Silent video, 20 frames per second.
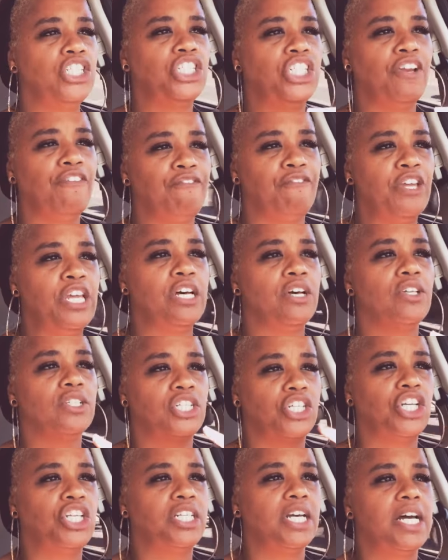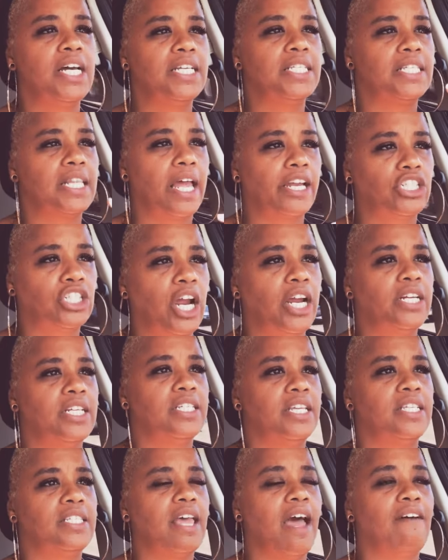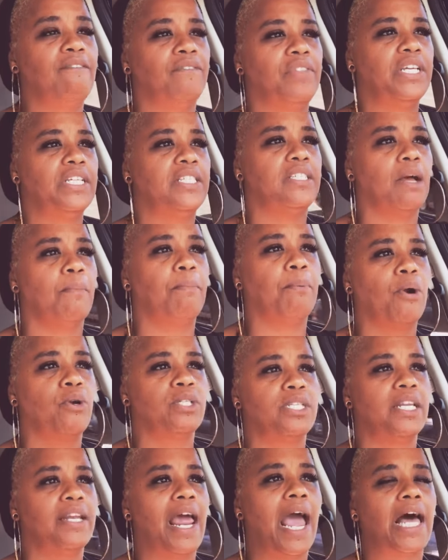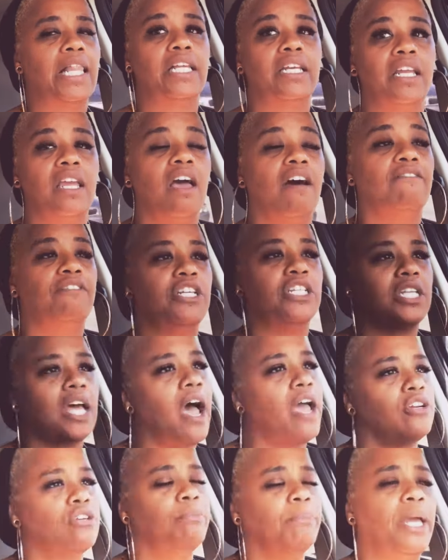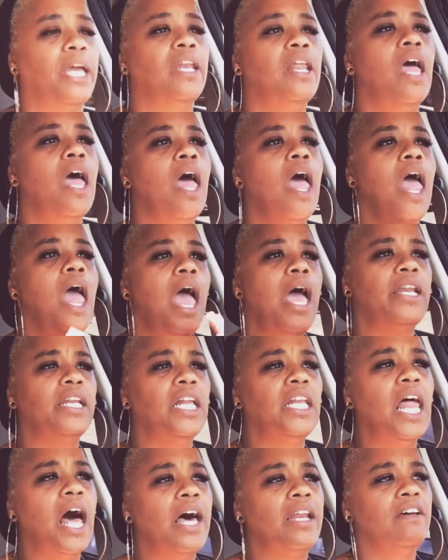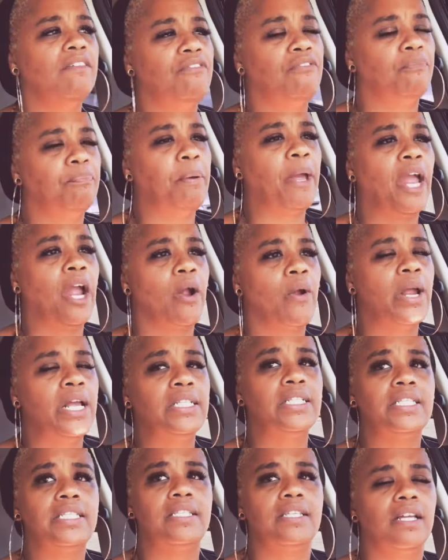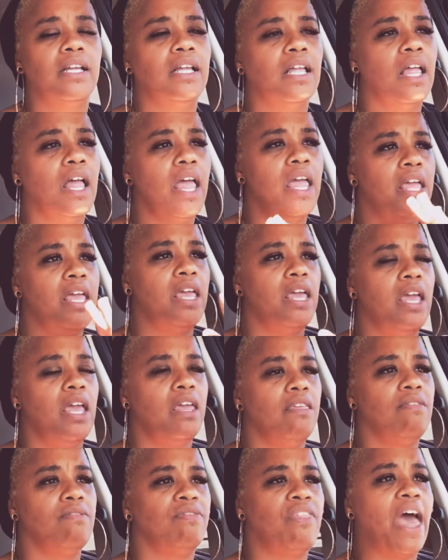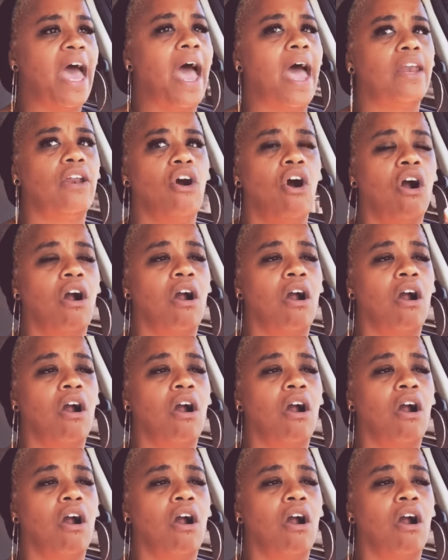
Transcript: she does, like Chyna says, have this personality of entitlement. And a lot of parents that